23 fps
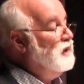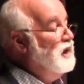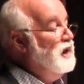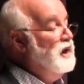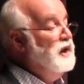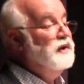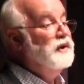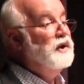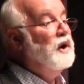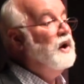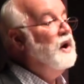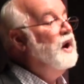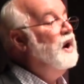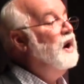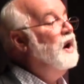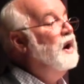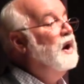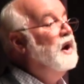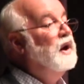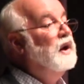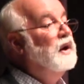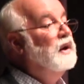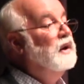And
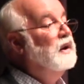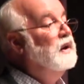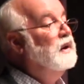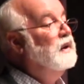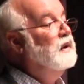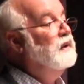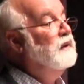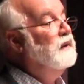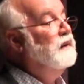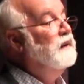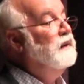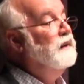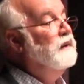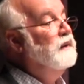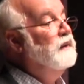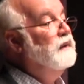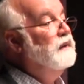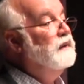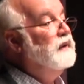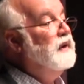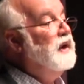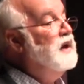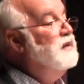awe
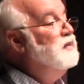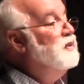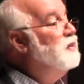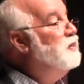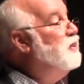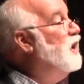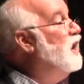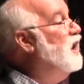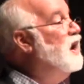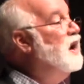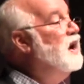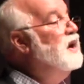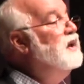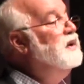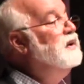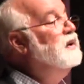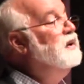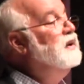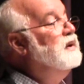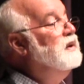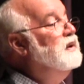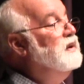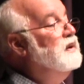came
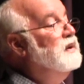upon